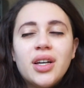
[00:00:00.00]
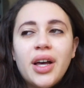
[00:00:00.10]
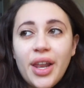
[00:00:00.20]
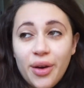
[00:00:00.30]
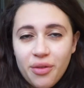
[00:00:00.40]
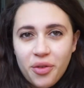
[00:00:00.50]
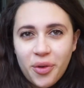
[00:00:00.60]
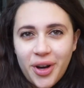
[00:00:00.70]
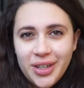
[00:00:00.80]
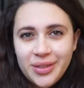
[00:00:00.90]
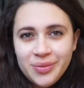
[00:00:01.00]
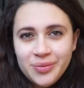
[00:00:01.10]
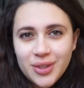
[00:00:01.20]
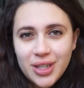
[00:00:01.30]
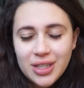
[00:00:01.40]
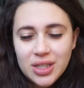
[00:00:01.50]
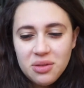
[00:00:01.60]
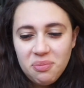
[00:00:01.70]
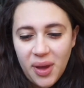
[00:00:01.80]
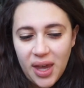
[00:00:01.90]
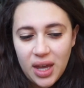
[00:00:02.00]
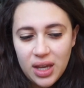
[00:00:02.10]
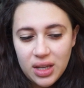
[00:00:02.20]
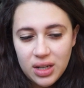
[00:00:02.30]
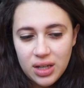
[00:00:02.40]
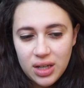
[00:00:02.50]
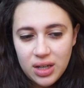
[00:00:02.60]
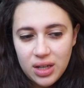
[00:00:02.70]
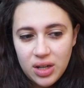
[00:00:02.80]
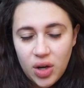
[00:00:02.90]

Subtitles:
Hello everyone, it's been